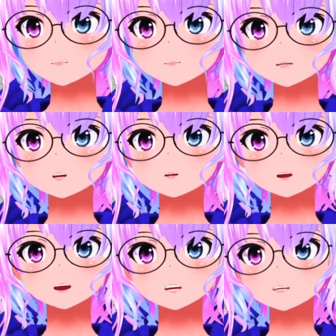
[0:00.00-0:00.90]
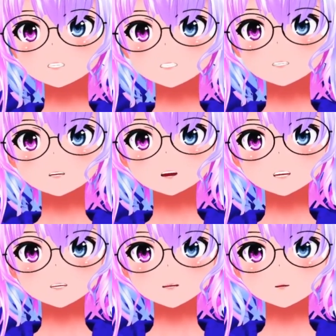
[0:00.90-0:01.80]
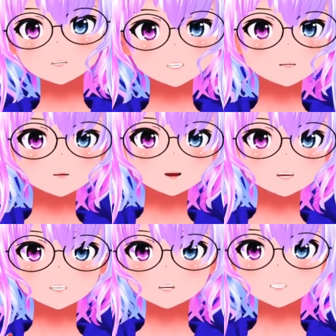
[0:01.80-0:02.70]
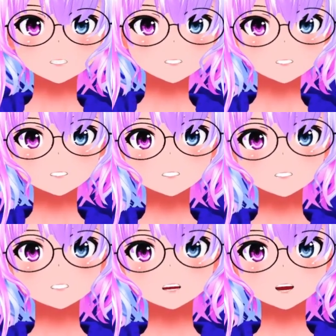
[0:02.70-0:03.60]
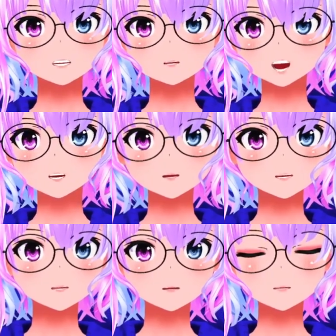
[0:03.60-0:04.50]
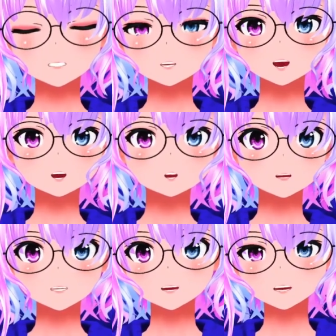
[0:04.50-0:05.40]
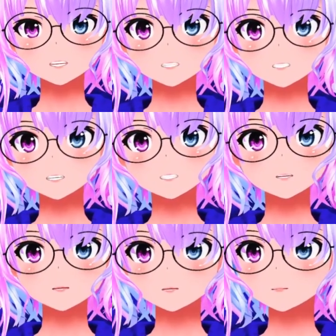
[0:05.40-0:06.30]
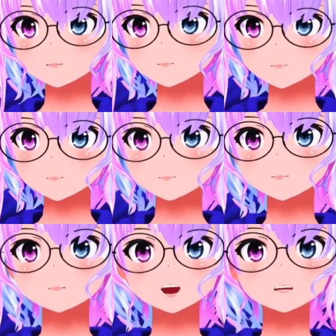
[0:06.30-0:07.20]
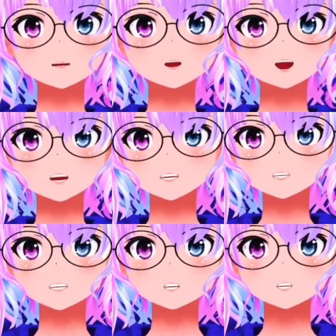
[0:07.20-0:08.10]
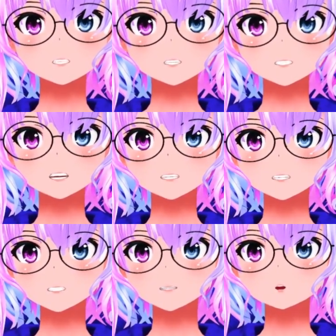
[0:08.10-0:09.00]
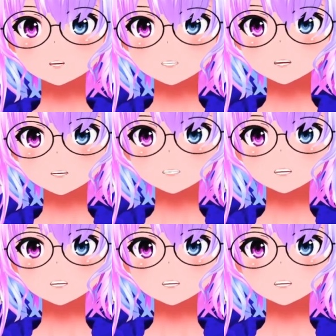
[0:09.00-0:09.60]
So what I like to do is hit the play button, and then I get to just see that it, like, all the dynamic bone settings that it already came with. So now what you need to do is in your inspector,